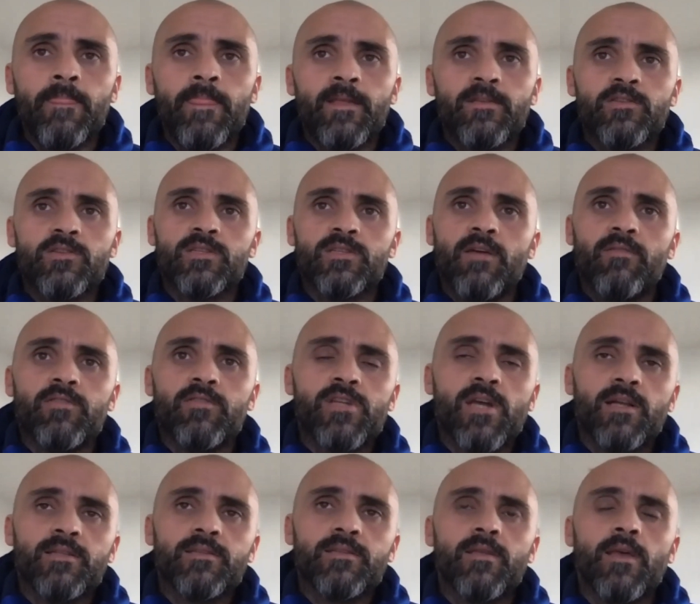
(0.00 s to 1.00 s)
just have a
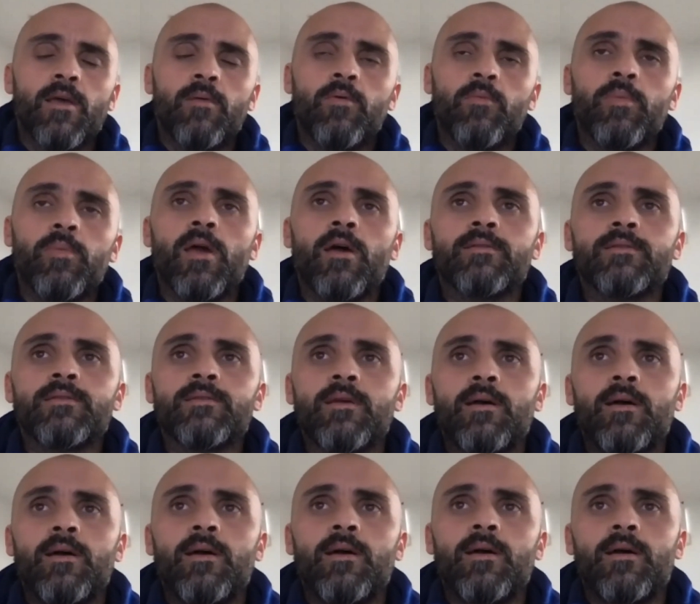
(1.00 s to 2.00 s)
chat to them about
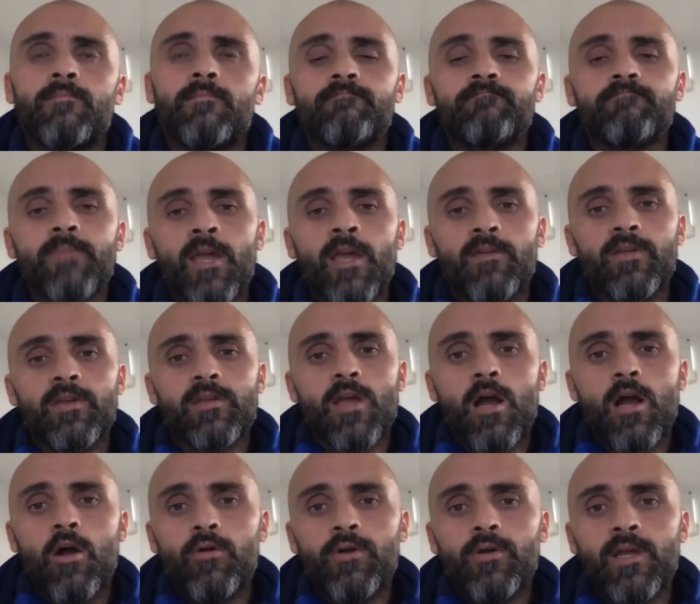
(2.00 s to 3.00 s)
how they're going,